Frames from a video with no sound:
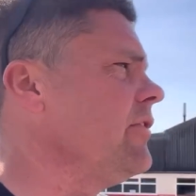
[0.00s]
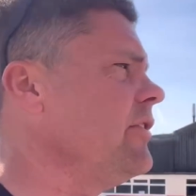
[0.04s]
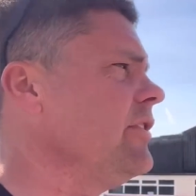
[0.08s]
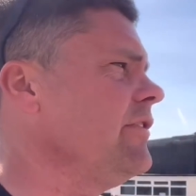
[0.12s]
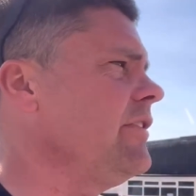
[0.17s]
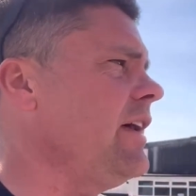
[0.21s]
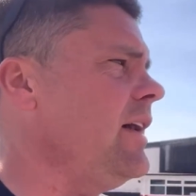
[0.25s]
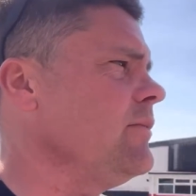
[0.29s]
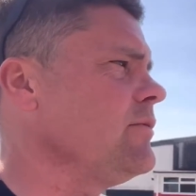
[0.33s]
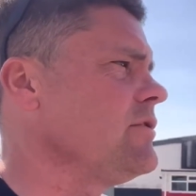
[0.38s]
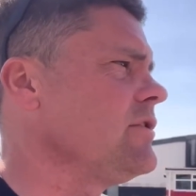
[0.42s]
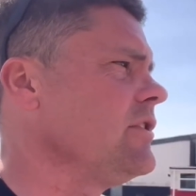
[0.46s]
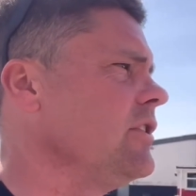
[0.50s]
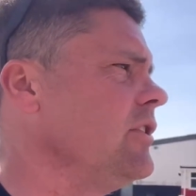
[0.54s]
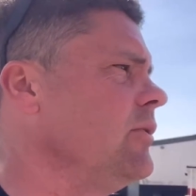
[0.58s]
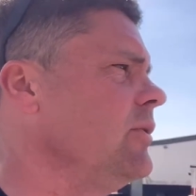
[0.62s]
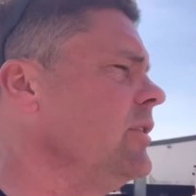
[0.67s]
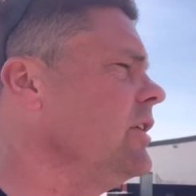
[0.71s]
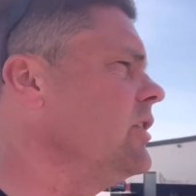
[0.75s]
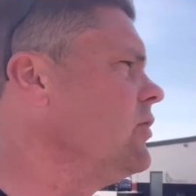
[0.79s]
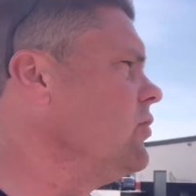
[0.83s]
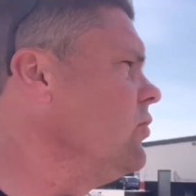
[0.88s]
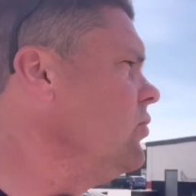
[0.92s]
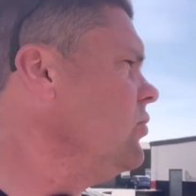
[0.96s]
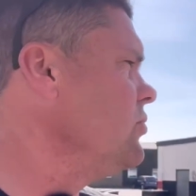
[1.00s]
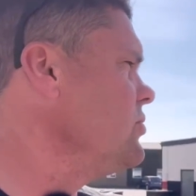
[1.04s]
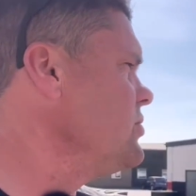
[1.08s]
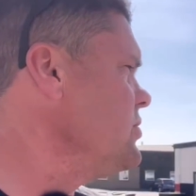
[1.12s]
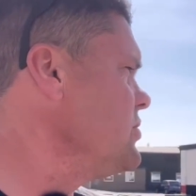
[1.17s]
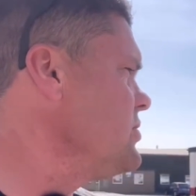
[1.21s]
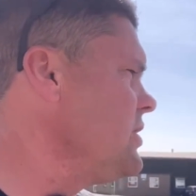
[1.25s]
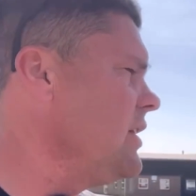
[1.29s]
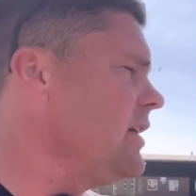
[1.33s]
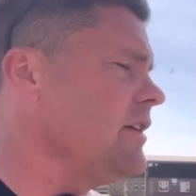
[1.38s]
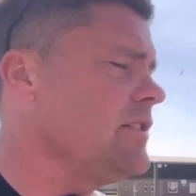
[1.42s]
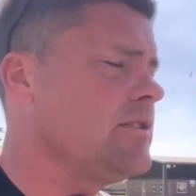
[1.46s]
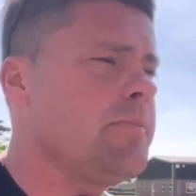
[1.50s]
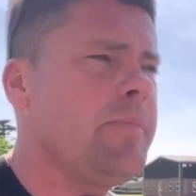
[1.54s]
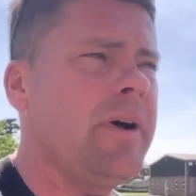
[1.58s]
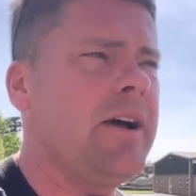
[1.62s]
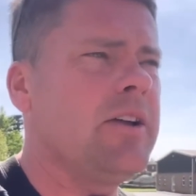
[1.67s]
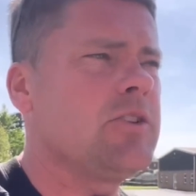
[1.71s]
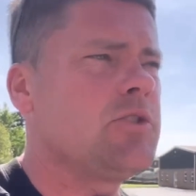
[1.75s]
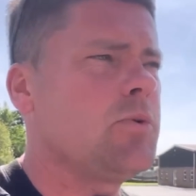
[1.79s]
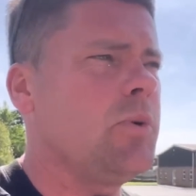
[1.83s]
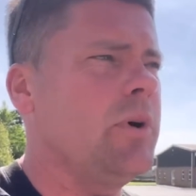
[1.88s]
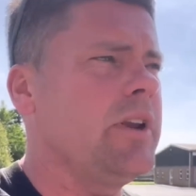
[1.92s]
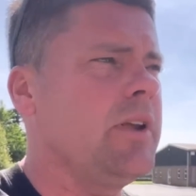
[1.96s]
is absolutely gorgeous here. It's
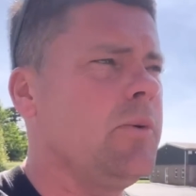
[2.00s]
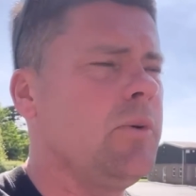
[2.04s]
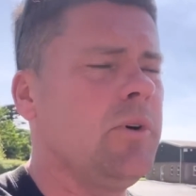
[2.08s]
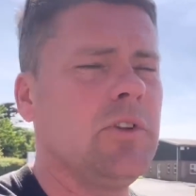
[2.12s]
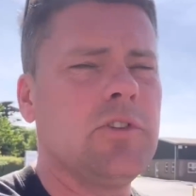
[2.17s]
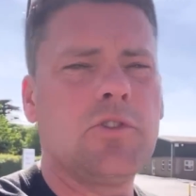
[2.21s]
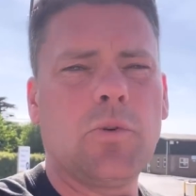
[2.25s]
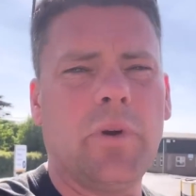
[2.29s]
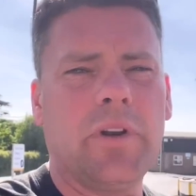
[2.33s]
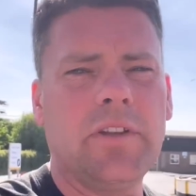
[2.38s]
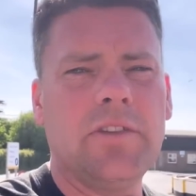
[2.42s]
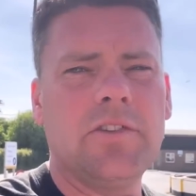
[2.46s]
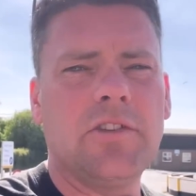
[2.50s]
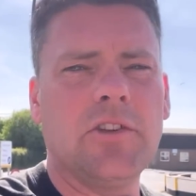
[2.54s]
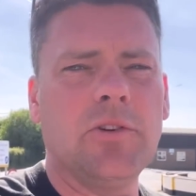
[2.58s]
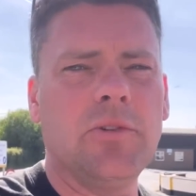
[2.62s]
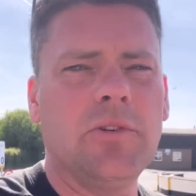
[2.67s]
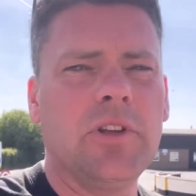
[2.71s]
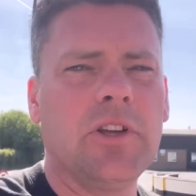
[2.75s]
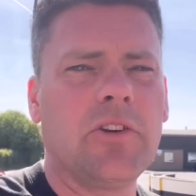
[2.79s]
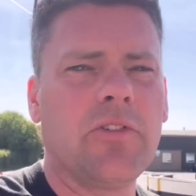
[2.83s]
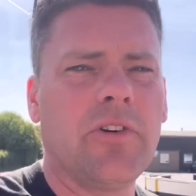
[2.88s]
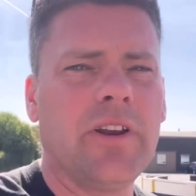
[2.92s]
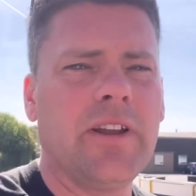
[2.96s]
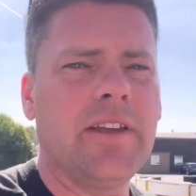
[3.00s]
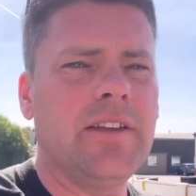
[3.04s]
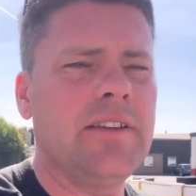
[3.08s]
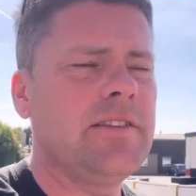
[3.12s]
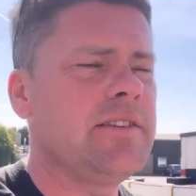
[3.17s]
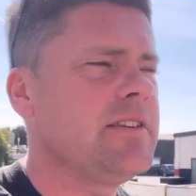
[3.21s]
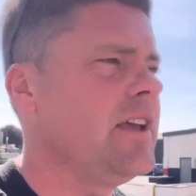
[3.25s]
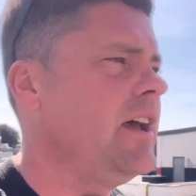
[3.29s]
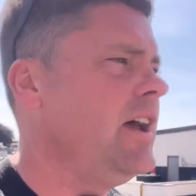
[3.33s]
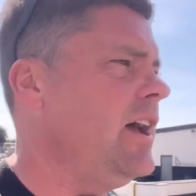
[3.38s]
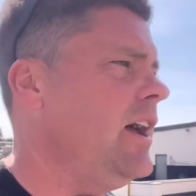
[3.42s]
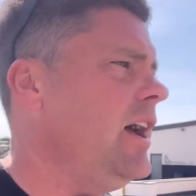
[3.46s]
about 21, 22 degrees.